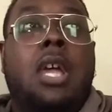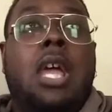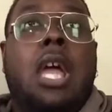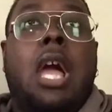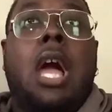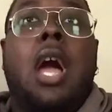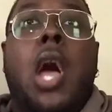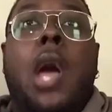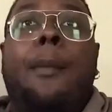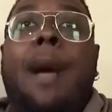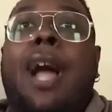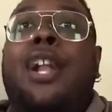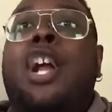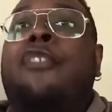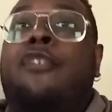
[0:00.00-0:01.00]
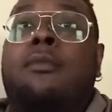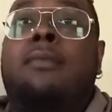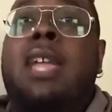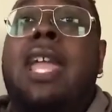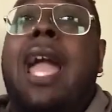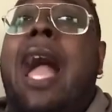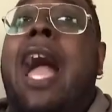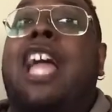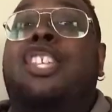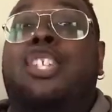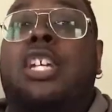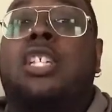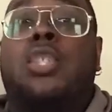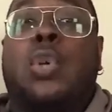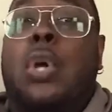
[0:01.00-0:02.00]
I know for me, I
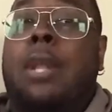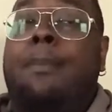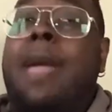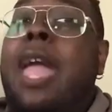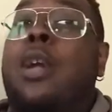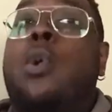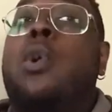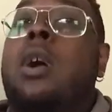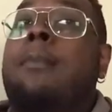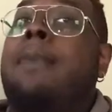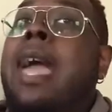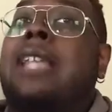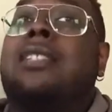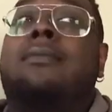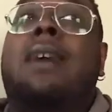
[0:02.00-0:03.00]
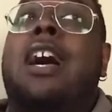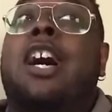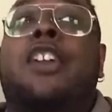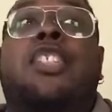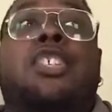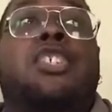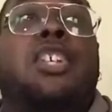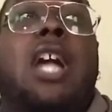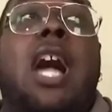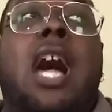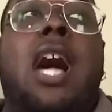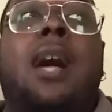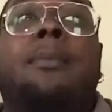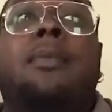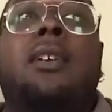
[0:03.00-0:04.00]
just started going back to my other
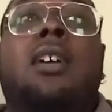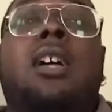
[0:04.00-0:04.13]
job.